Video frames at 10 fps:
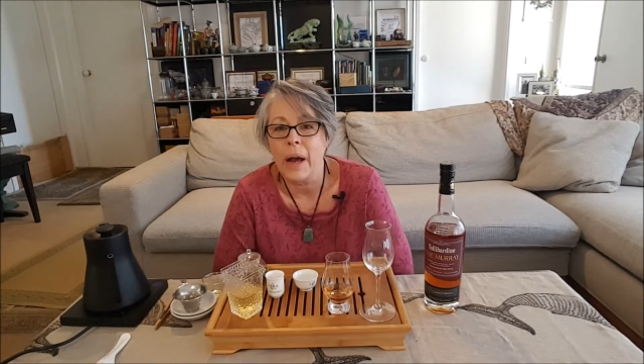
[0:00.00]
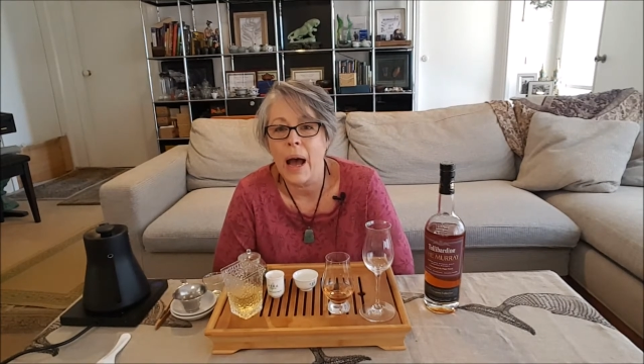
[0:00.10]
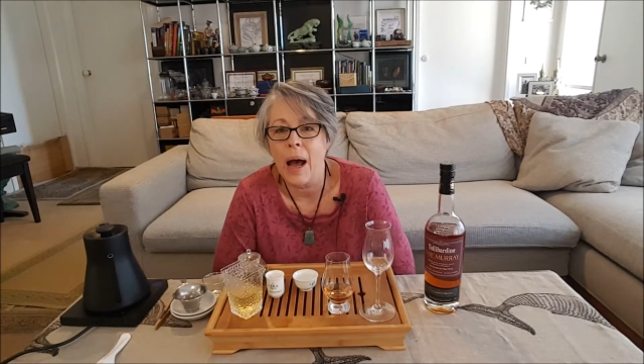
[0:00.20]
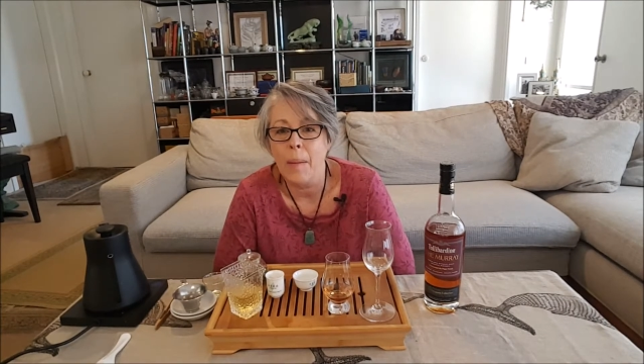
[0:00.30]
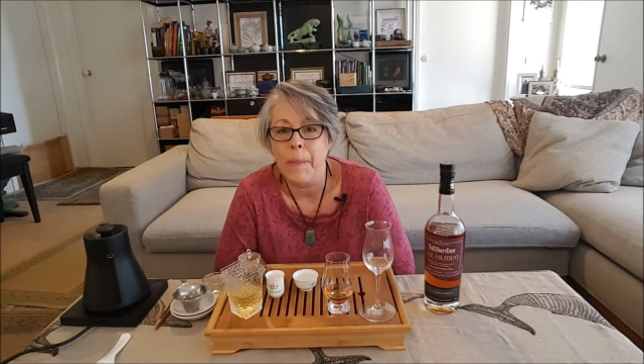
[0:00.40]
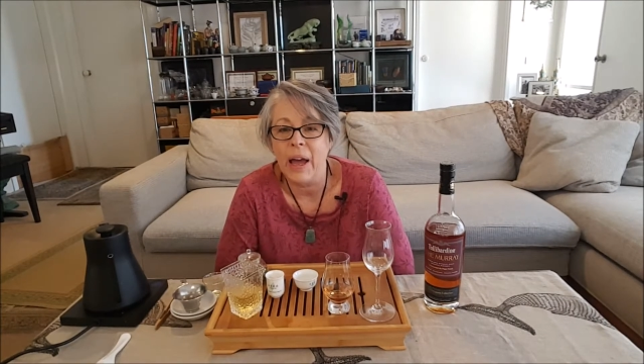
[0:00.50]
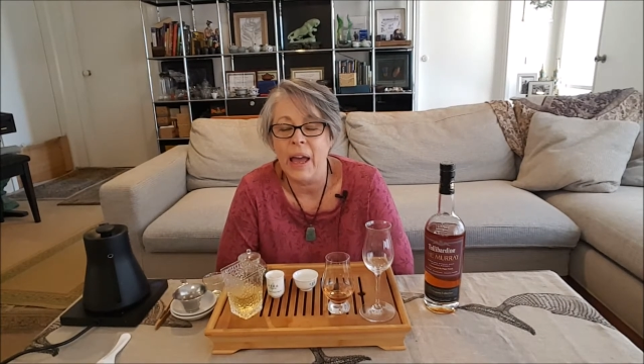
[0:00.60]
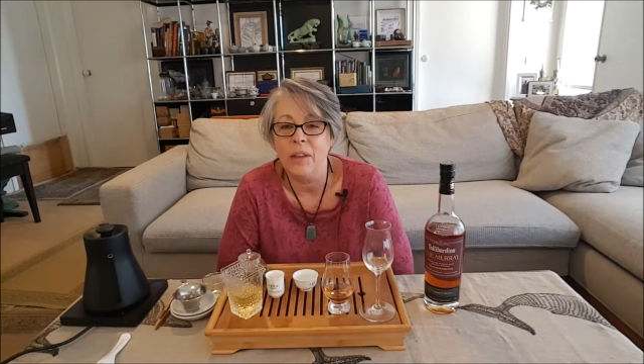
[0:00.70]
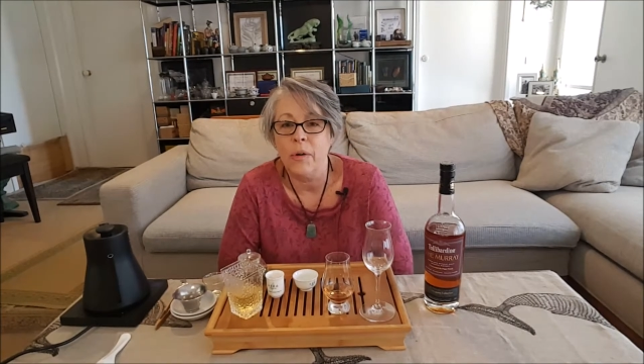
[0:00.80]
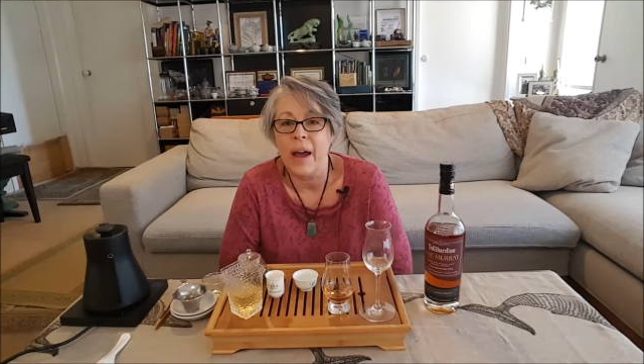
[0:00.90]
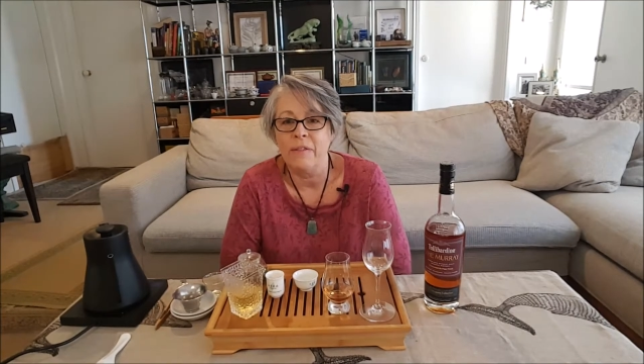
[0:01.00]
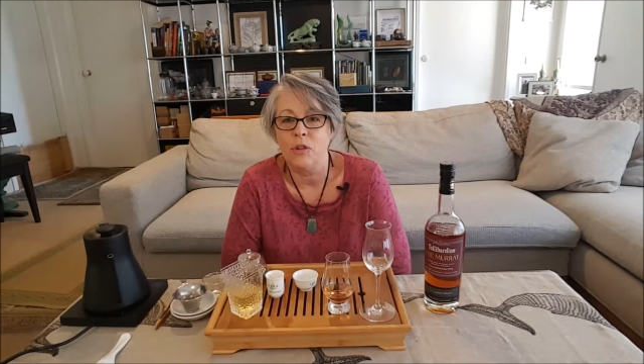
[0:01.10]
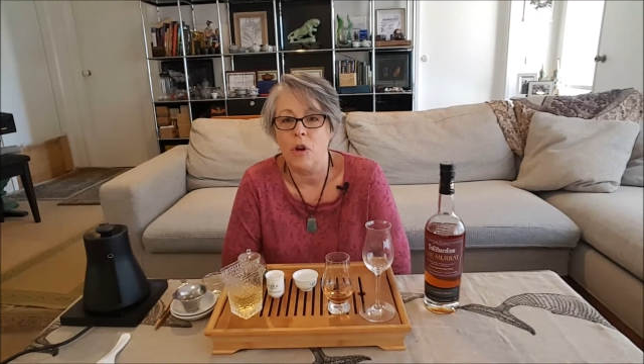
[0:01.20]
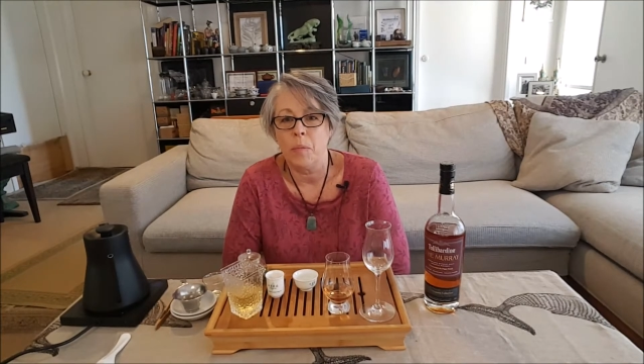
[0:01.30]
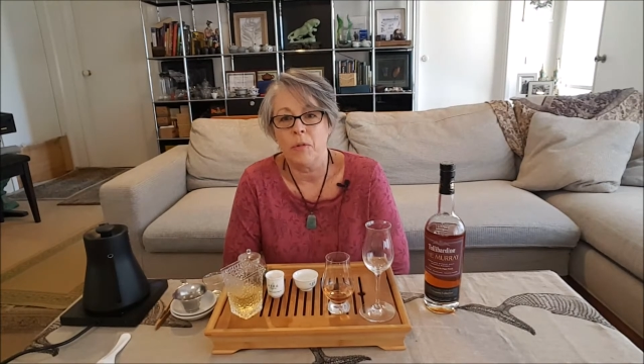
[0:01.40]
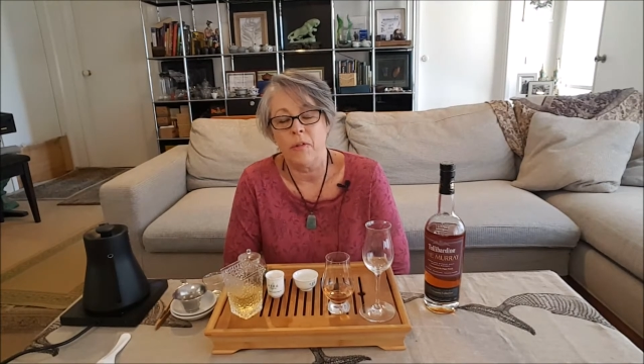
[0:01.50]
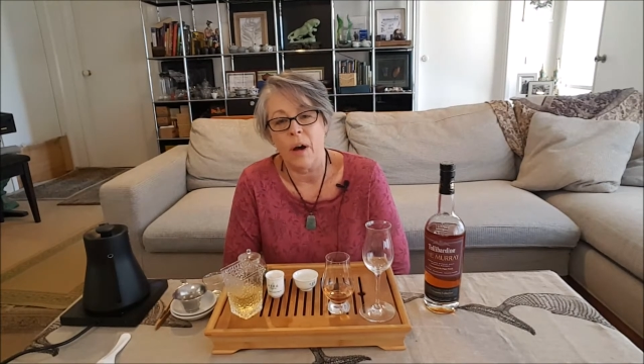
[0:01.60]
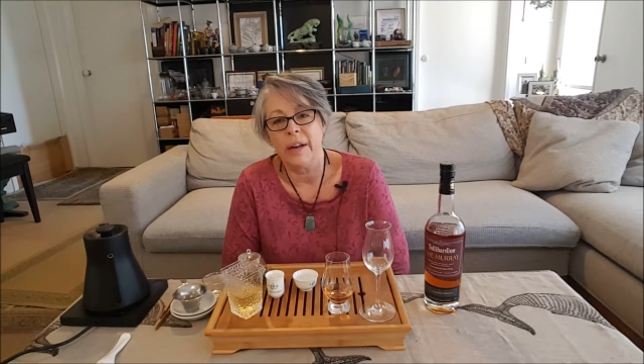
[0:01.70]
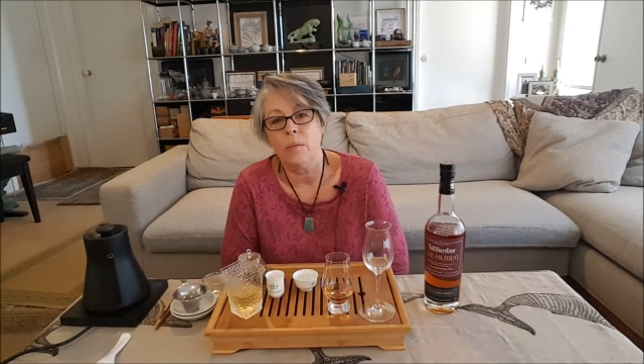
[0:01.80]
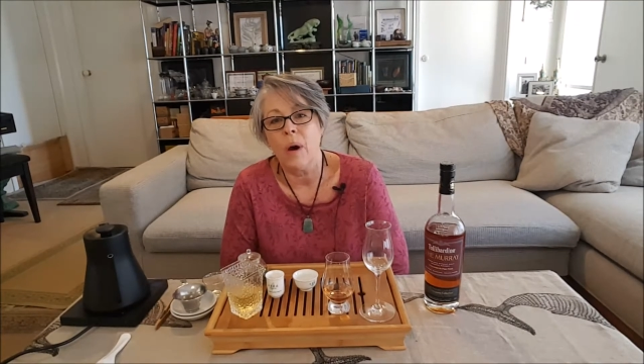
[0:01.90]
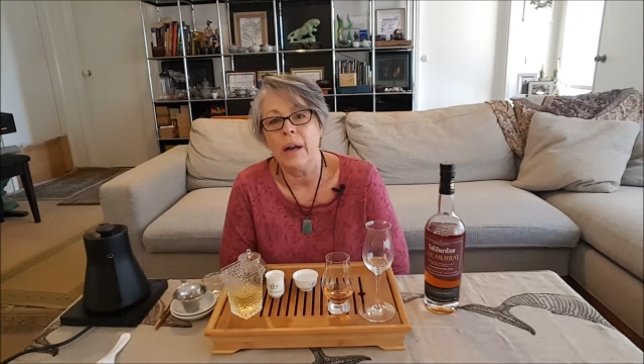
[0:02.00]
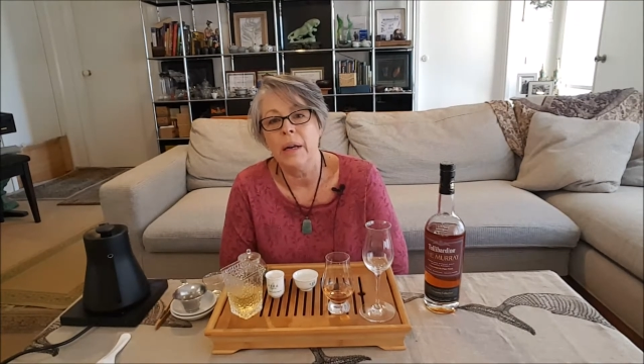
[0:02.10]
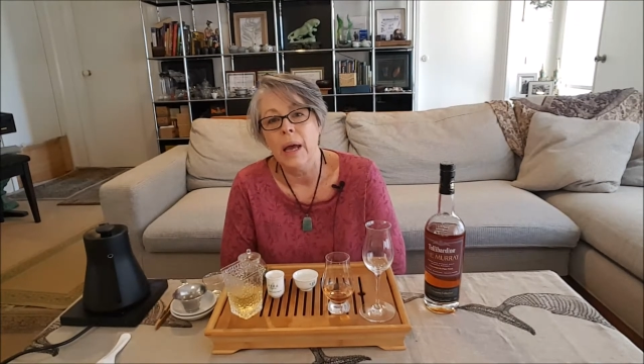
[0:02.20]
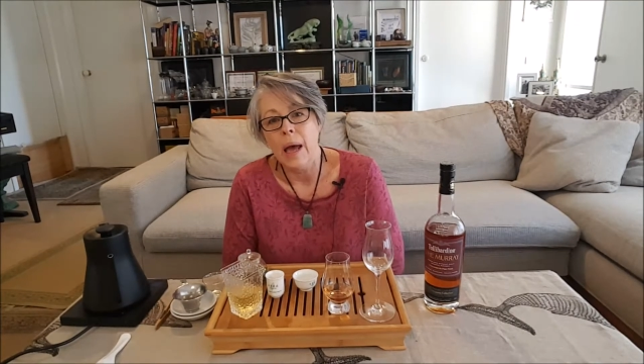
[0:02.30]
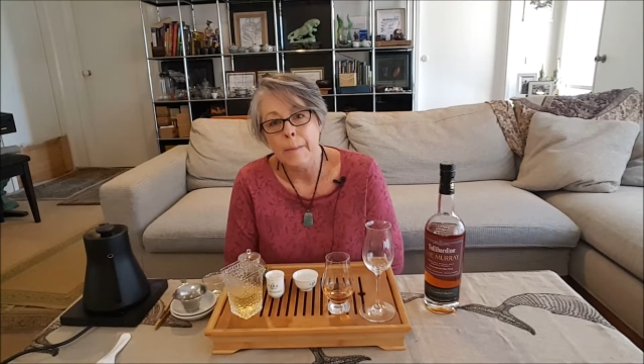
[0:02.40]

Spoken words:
cup and you're having trouble finding one,